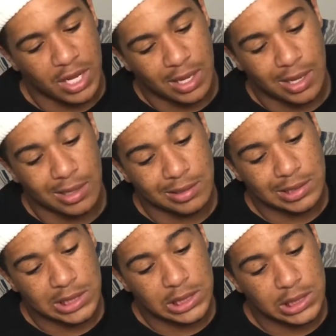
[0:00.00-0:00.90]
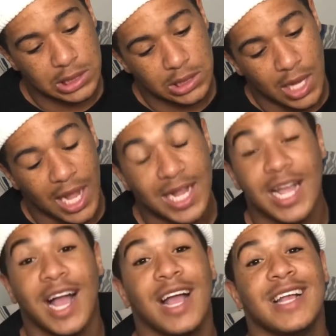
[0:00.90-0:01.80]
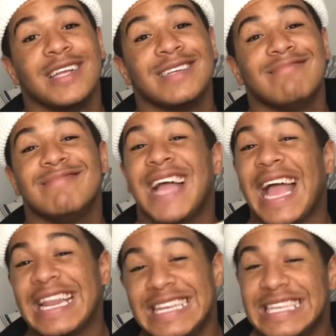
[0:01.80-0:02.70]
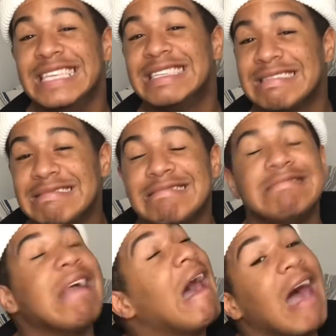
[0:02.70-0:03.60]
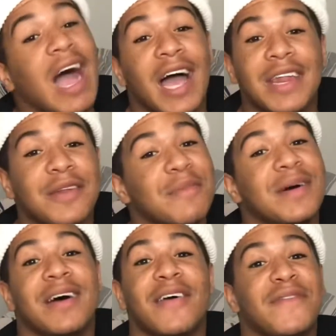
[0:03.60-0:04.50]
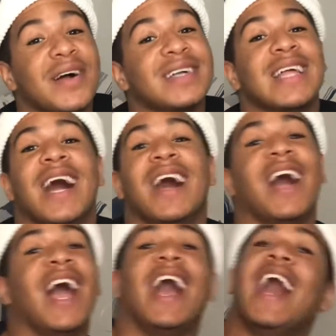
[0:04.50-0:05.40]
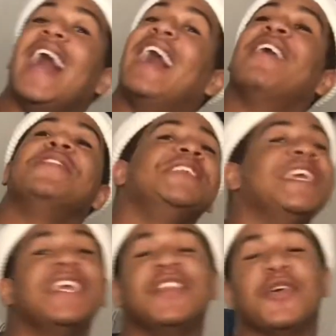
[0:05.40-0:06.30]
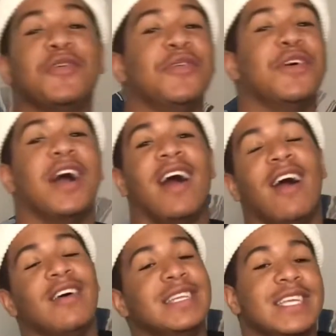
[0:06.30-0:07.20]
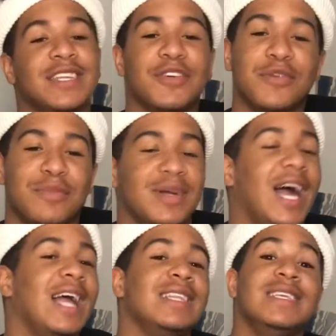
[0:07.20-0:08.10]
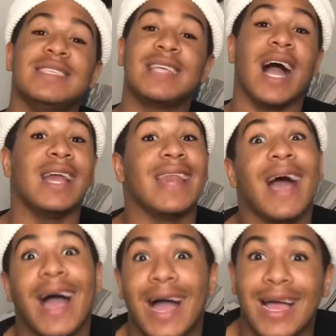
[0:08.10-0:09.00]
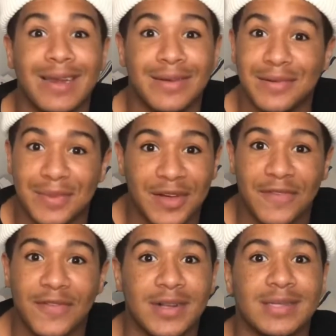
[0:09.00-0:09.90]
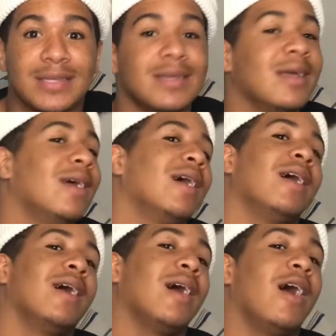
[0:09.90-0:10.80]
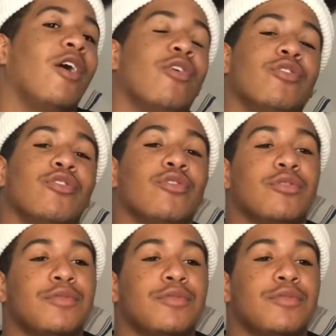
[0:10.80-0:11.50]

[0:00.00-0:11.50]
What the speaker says: have? I got at least 9 of them motherfuckers. I don't even know, but I at least got 9 of them motherfuckers. I don't know.